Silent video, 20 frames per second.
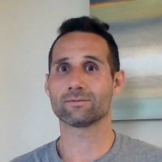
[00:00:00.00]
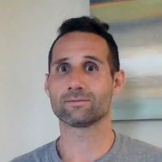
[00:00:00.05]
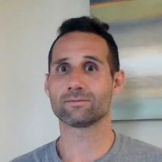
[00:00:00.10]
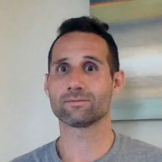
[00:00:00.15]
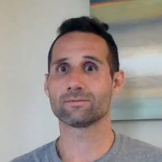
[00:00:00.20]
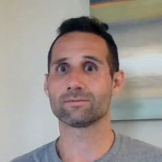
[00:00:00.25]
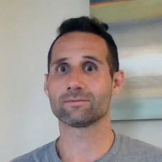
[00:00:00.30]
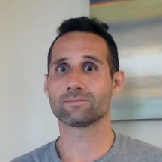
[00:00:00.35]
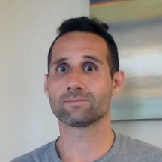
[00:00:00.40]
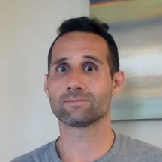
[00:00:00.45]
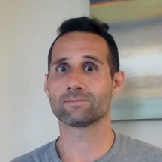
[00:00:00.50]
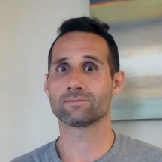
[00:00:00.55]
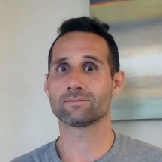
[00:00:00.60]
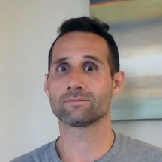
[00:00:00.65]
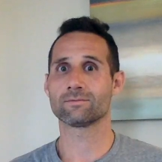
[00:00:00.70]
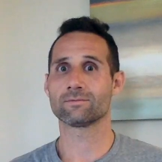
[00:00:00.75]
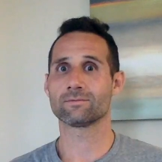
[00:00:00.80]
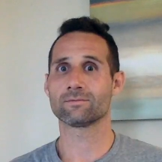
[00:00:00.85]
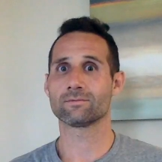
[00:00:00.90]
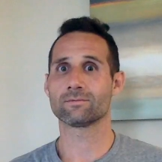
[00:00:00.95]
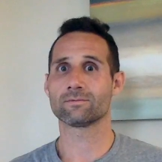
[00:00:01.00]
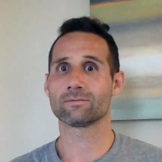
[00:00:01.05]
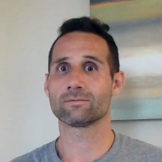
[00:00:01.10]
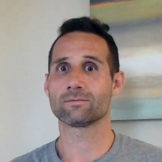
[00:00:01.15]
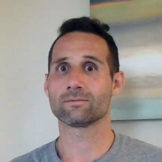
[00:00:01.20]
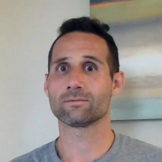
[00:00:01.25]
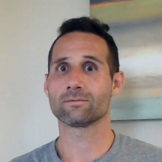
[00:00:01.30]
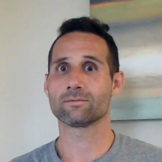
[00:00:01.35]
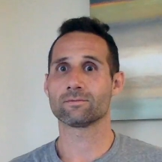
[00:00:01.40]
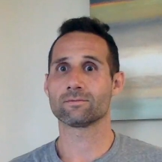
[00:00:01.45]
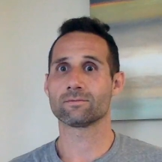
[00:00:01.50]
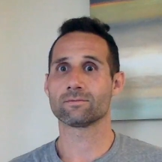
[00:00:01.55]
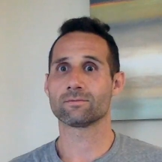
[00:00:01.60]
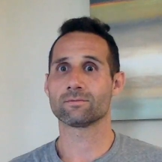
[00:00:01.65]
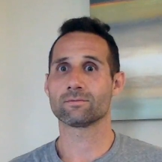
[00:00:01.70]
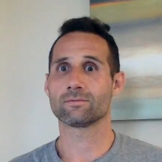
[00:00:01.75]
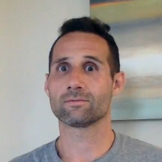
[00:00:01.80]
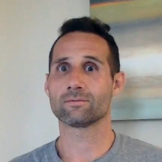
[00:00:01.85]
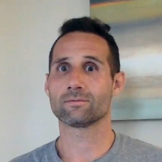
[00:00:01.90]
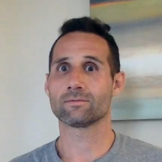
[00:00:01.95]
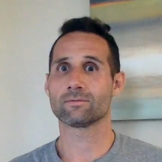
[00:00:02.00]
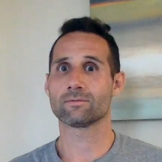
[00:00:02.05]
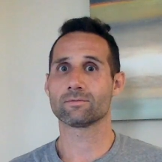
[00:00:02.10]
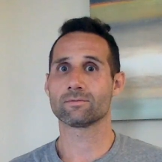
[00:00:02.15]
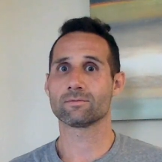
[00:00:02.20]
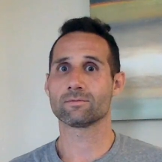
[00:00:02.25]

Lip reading: No one is speaking in this clip.